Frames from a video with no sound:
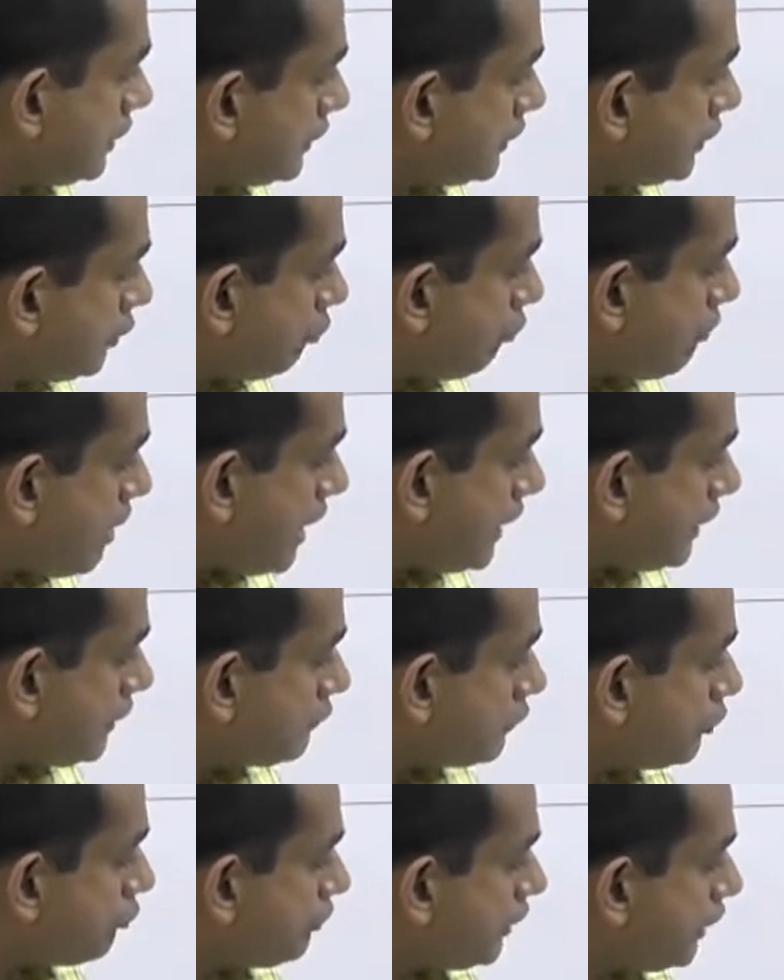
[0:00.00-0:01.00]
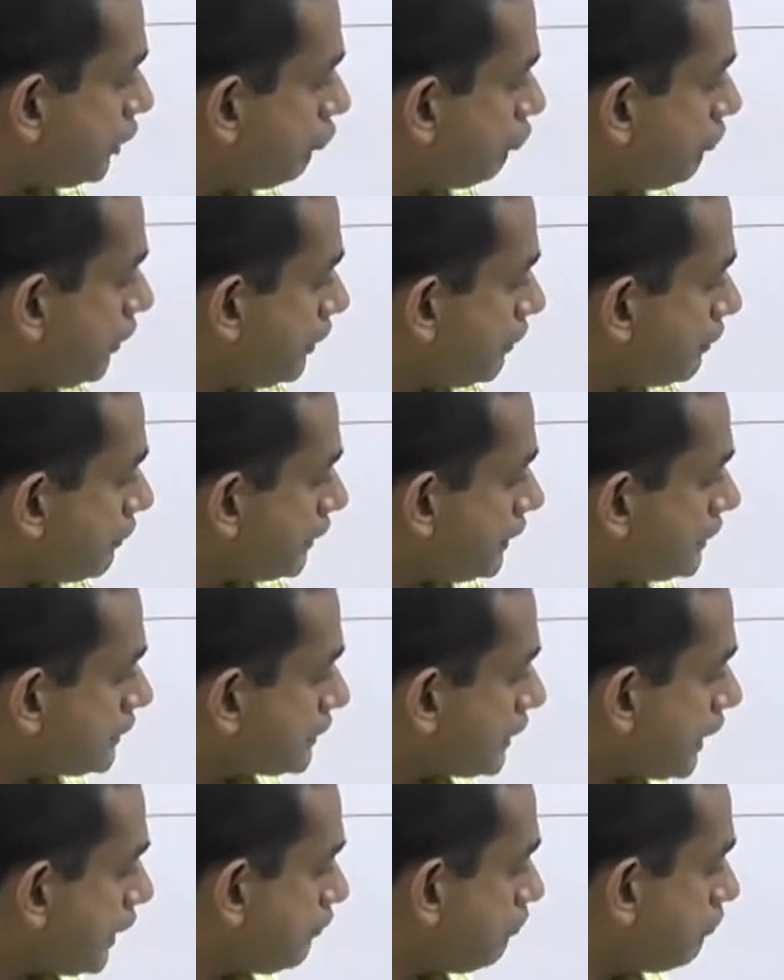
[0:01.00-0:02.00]
the value of inventories
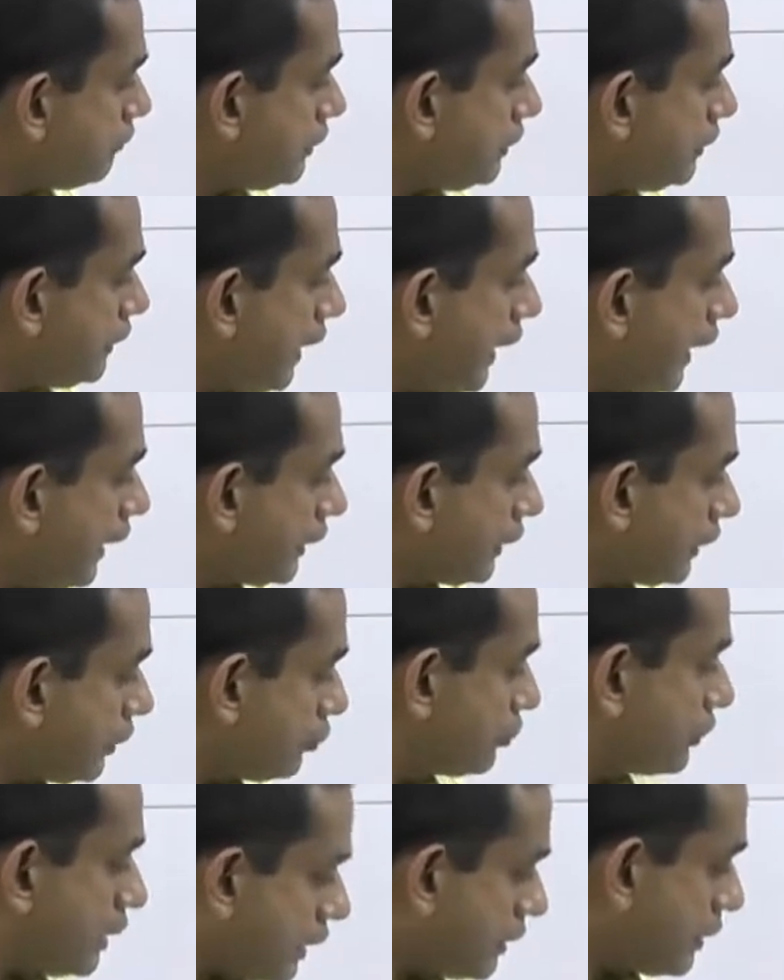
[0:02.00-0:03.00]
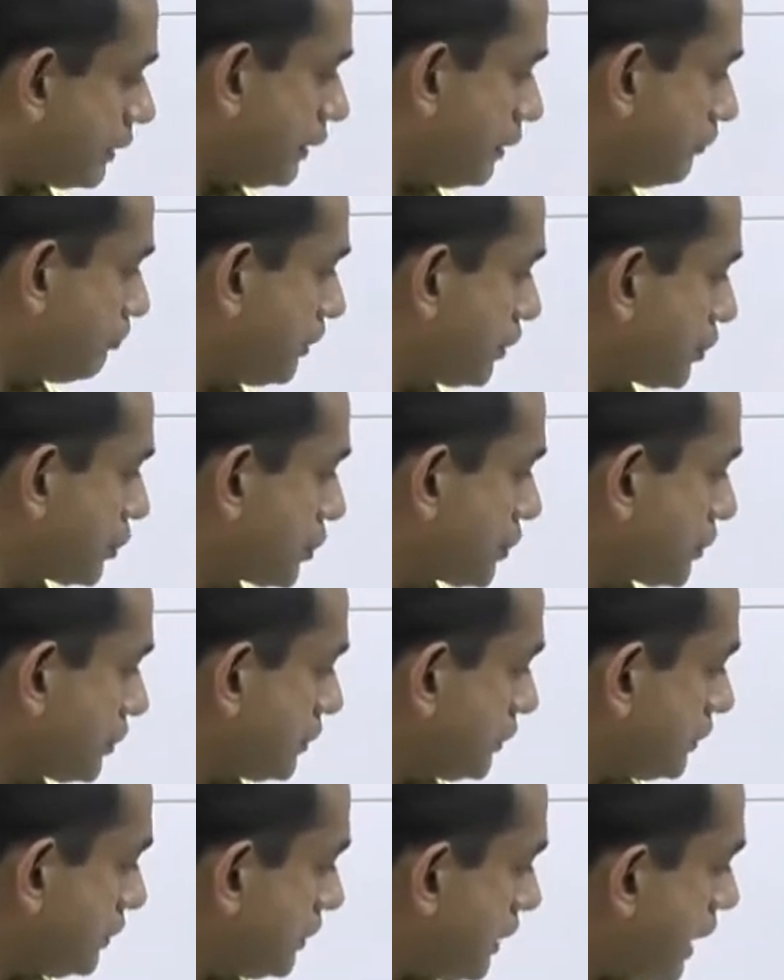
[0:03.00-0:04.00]
can be accurately
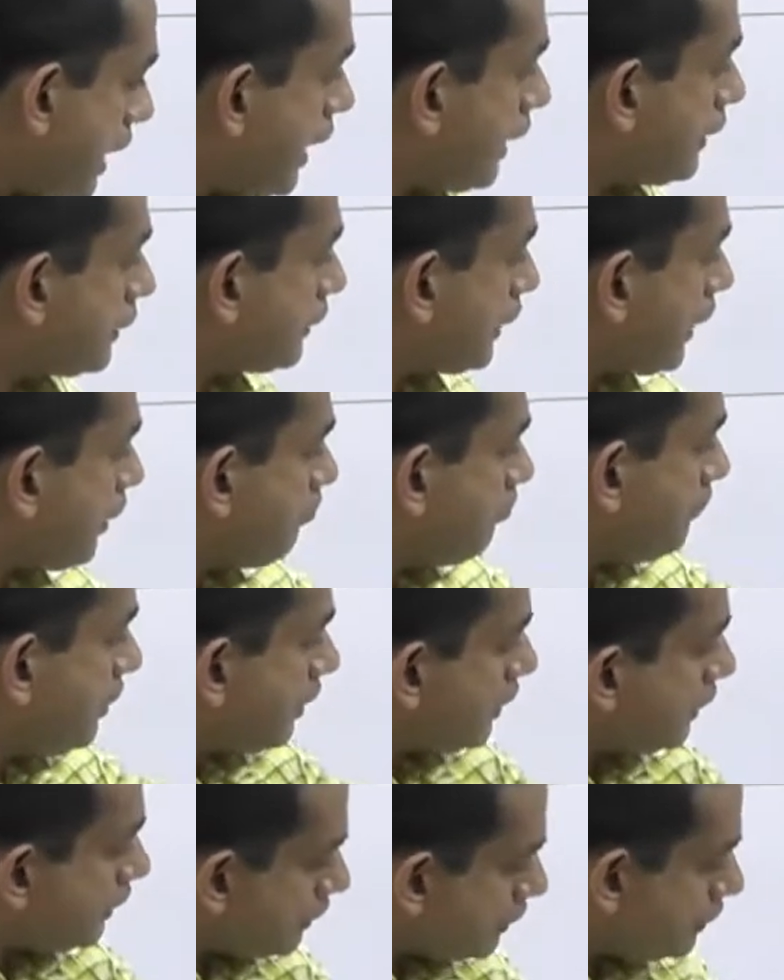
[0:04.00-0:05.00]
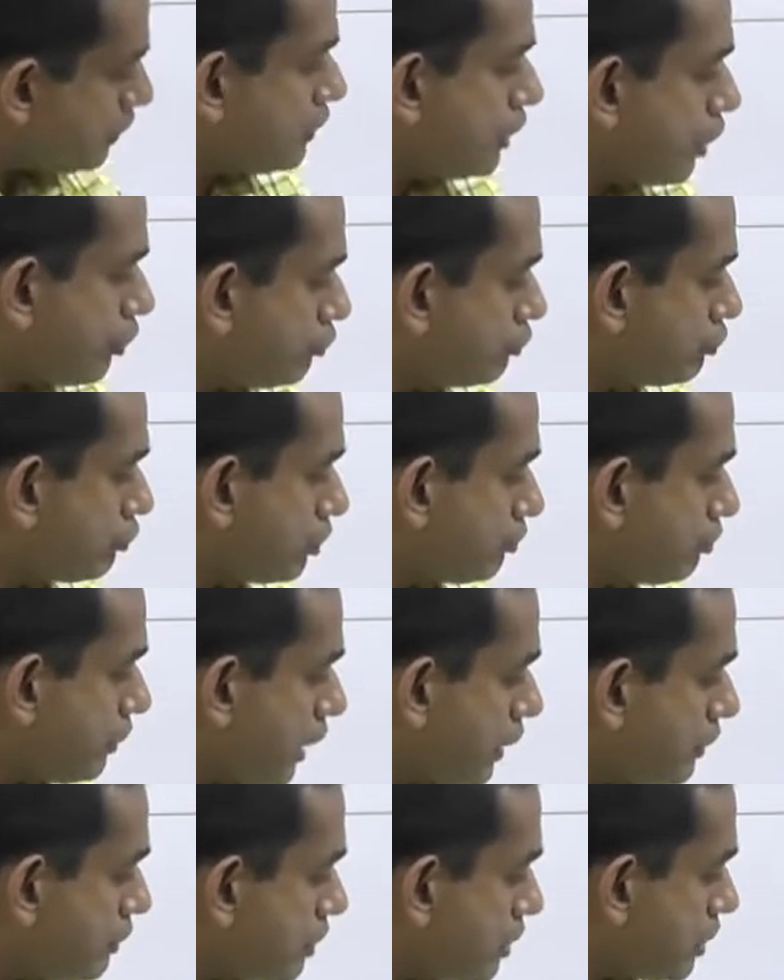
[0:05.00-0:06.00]
measured and can be written down from
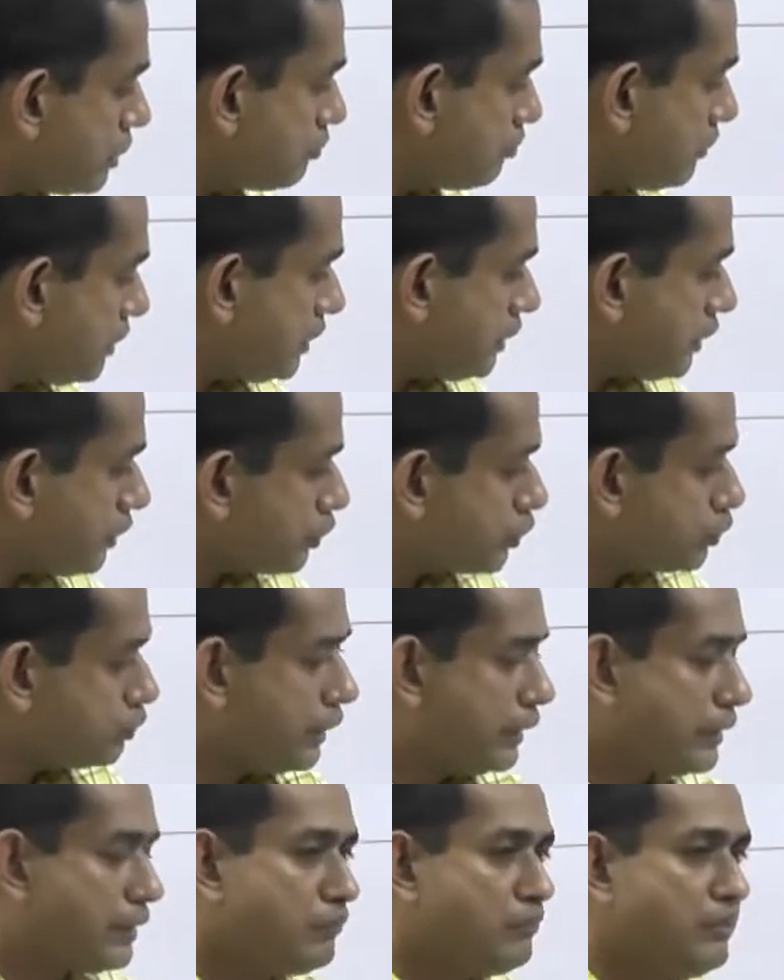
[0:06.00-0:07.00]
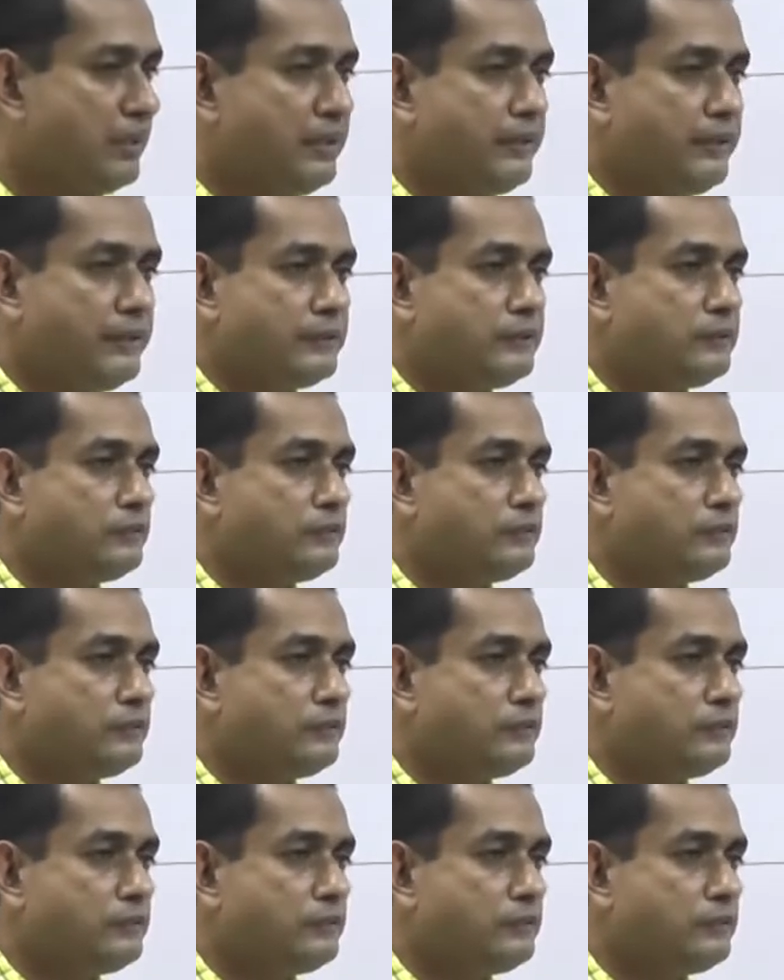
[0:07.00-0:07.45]
100 million to 80 million.